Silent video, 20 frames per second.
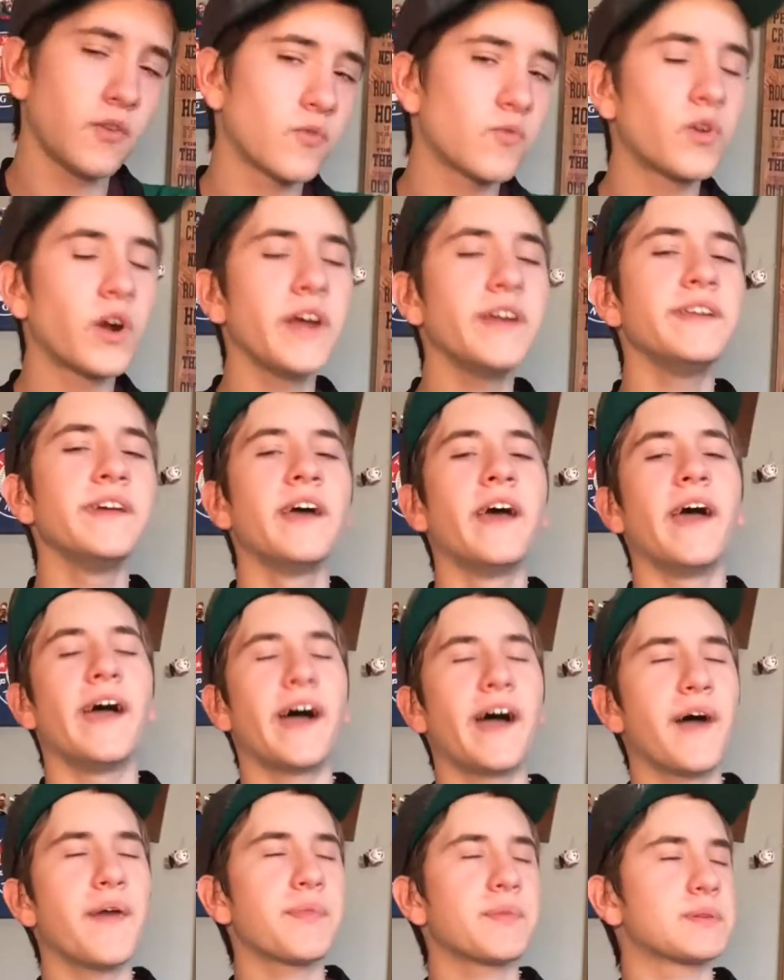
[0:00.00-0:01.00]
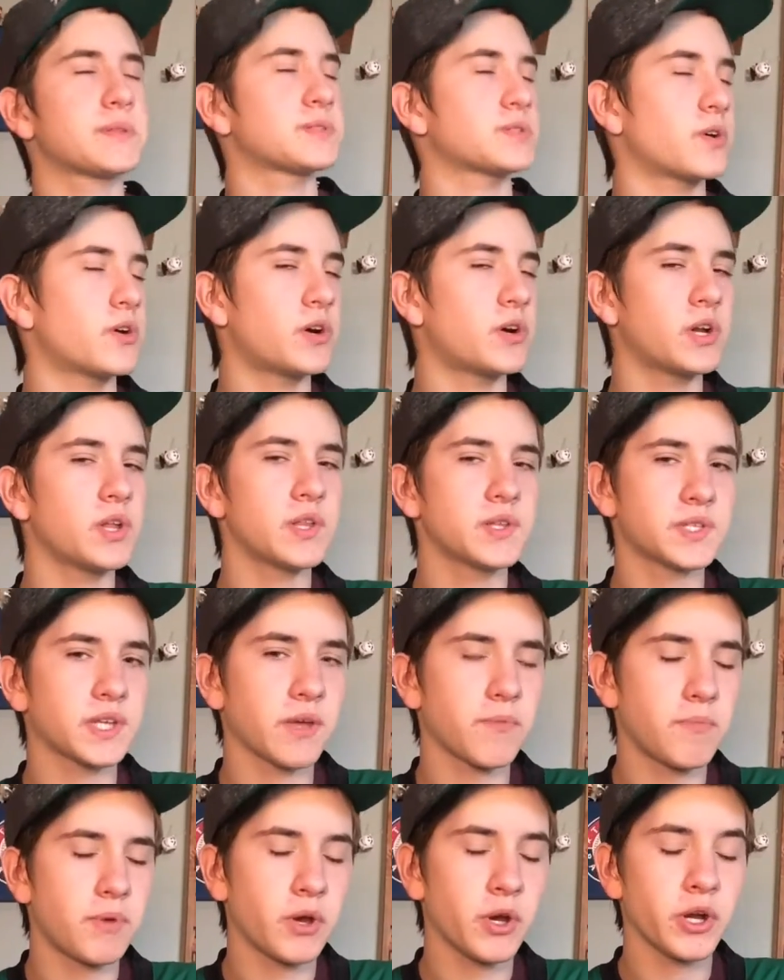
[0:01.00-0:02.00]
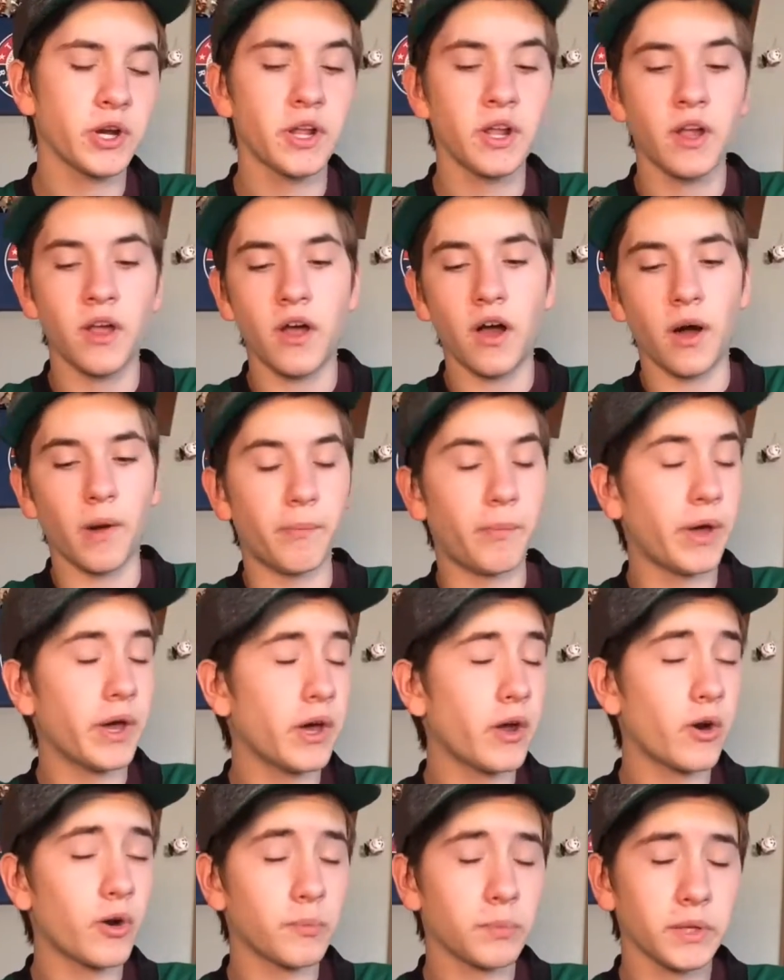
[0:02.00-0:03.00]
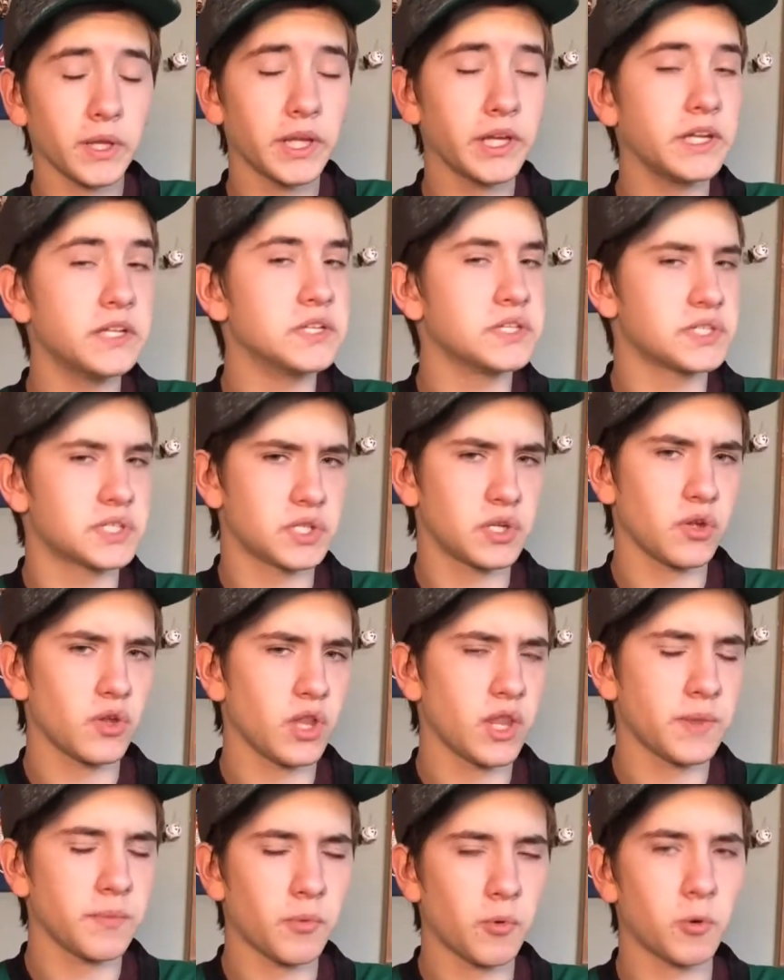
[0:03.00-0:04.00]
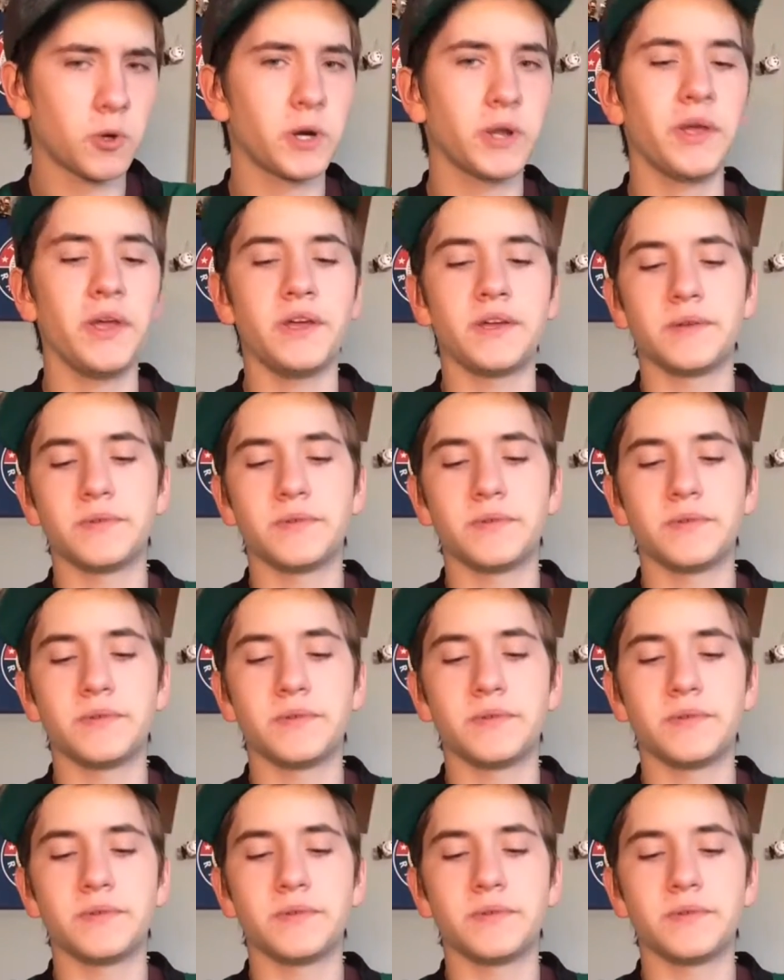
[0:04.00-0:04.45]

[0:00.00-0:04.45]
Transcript: Right at the start of the second period, a power play is still on the board.